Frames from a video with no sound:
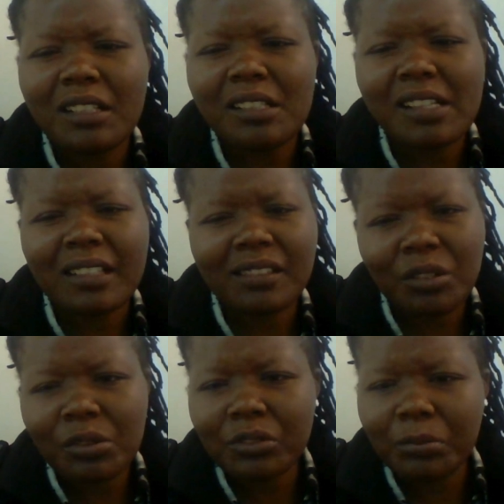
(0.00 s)

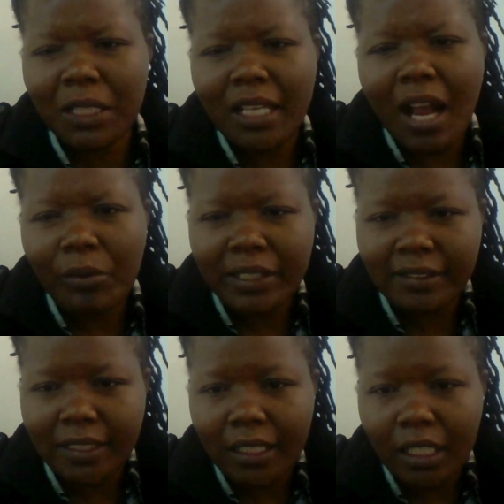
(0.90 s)
Excuse me, are we
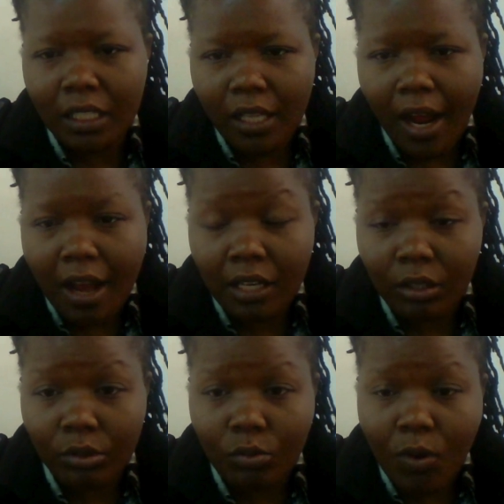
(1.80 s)
still in the
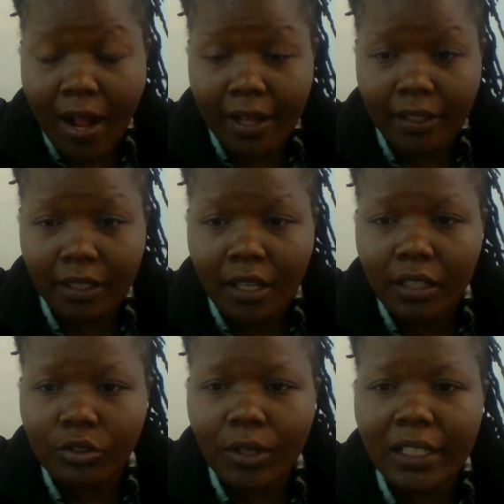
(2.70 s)
analog world?
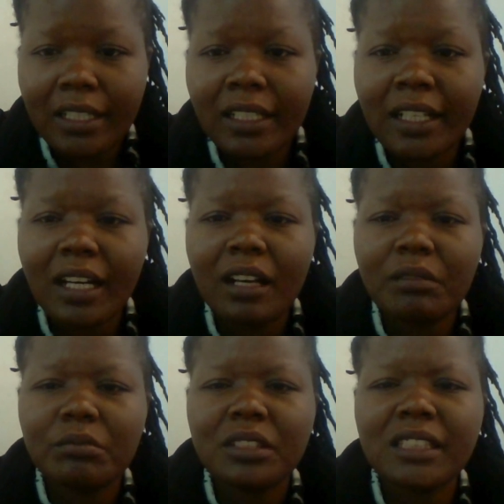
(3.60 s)
So I think
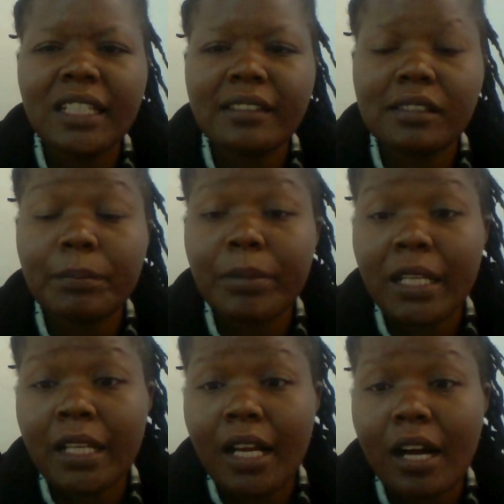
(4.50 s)
TSC
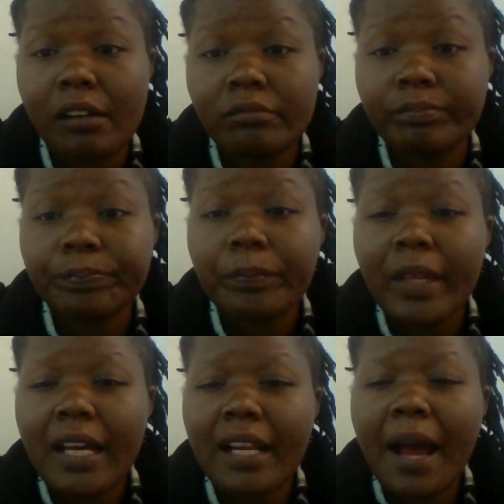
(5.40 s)
being
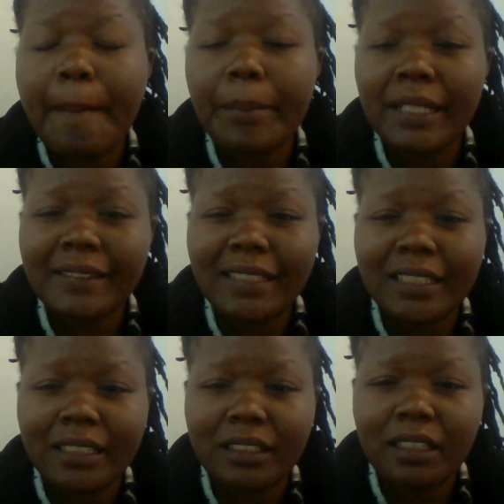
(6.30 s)
an ambassador,